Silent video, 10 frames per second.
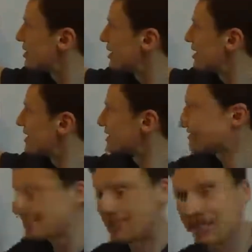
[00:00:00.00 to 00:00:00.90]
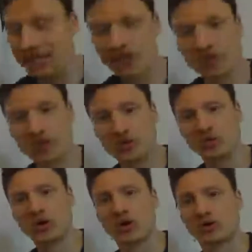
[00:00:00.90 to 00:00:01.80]
there is the
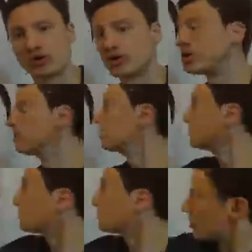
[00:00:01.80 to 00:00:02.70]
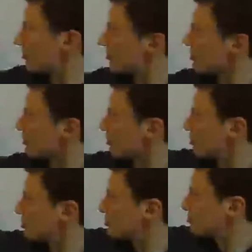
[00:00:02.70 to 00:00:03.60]
external cost. So we've got the
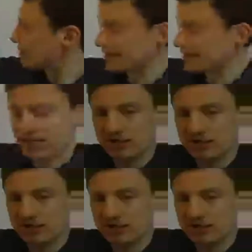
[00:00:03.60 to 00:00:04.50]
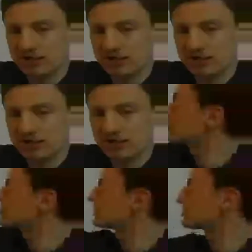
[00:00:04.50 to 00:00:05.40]
cost of making it to the firm
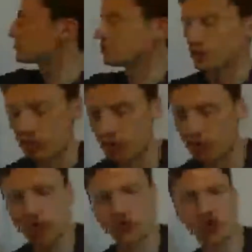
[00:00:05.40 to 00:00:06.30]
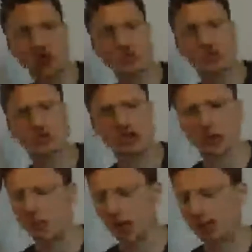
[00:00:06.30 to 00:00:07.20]
plus the external cost, the cost on
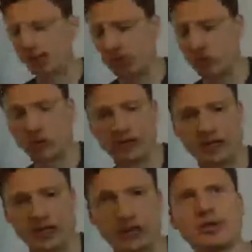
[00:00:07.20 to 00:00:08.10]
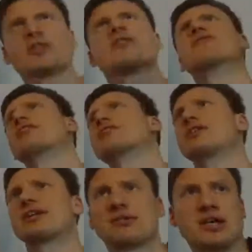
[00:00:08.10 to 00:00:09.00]
Joe Public walking down the street, the fact that